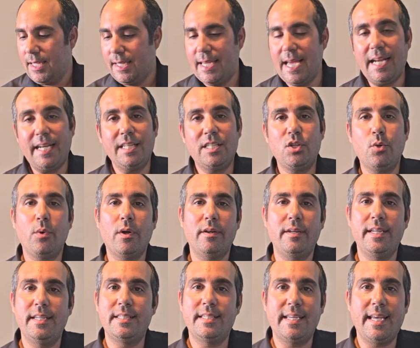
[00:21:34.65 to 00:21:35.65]
getting to where it
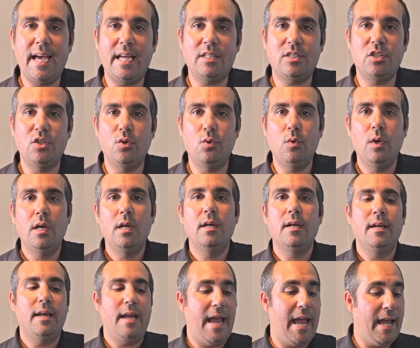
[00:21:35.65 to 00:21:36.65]
needs to get to,
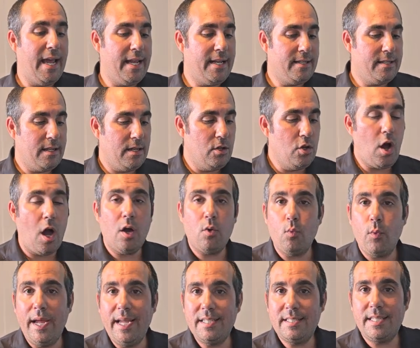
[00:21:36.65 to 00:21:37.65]
and not
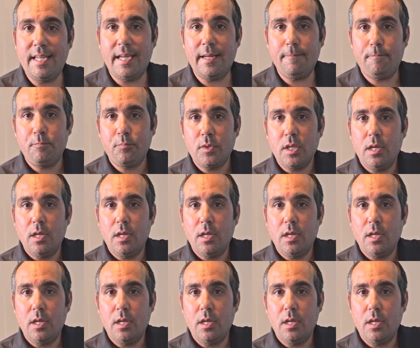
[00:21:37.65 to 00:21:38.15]
wasting